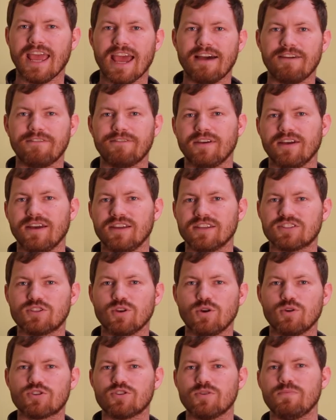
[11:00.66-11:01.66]
have
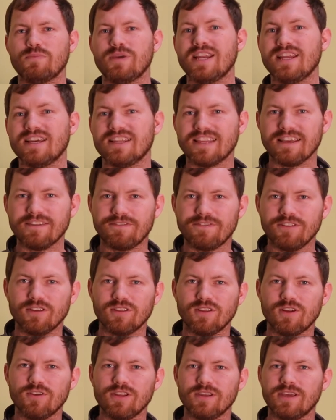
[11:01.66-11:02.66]
social media and they feel
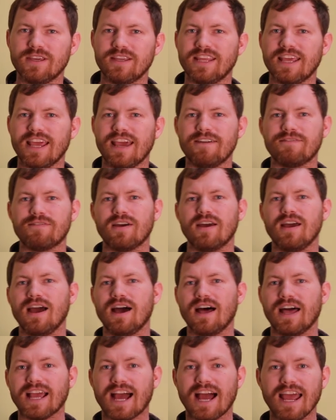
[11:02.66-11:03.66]
lonely, and they have
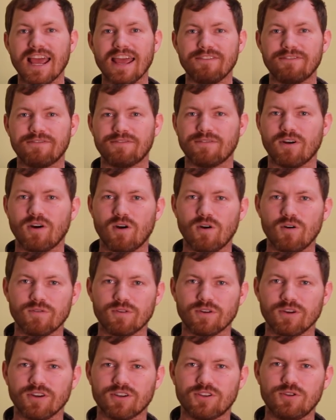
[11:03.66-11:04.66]
I have
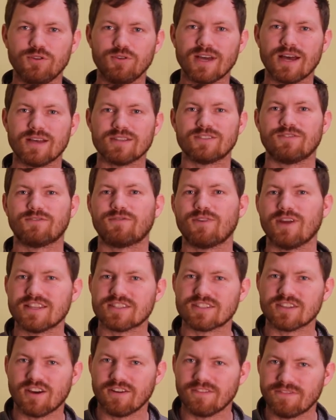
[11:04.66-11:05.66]
over 2,000
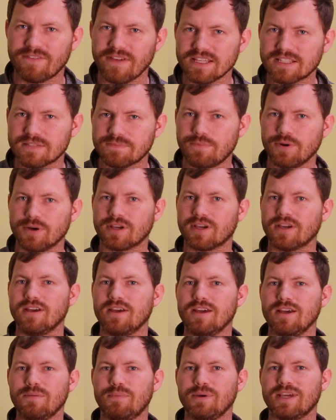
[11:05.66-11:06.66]
friends on Facebook.
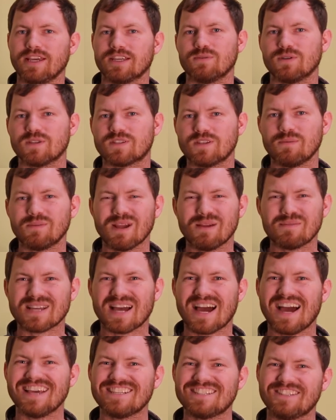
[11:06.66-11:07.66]
But guess what? Sometimes
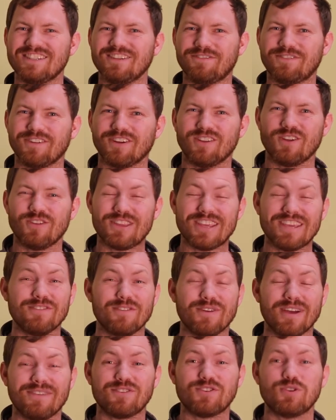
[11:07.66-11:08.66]
I still feel lonely, even
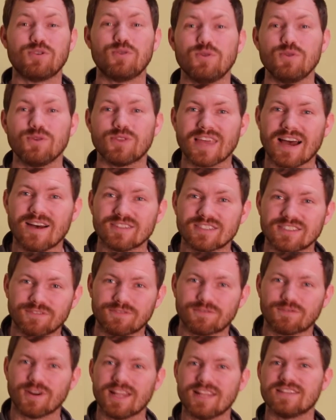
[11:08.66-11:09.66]
though I have
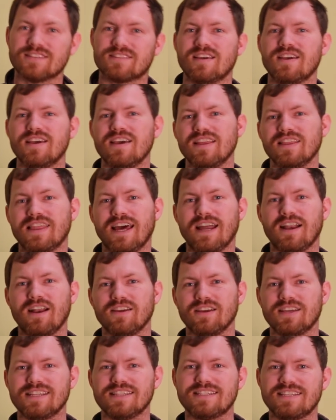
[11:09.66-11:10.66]
2,000 friends
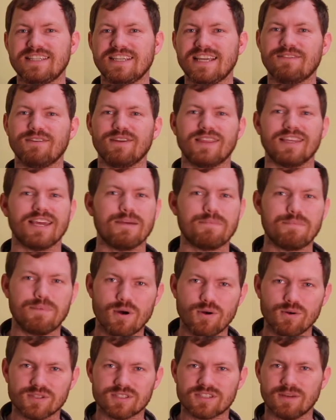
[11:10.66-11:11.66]
that can see everything I
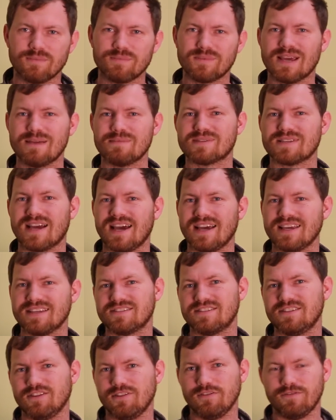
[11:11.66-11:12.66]
post. Sometimes I
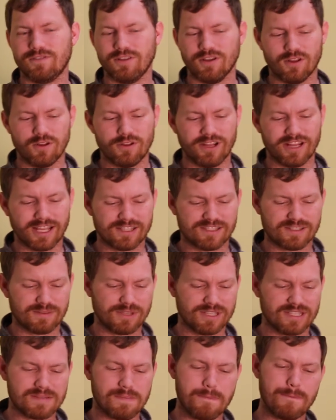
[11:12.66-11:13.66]
still feel lonely, like
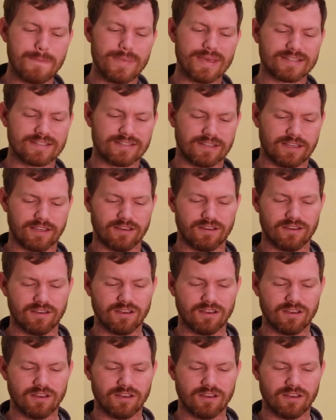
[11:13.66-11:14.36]
something's missing.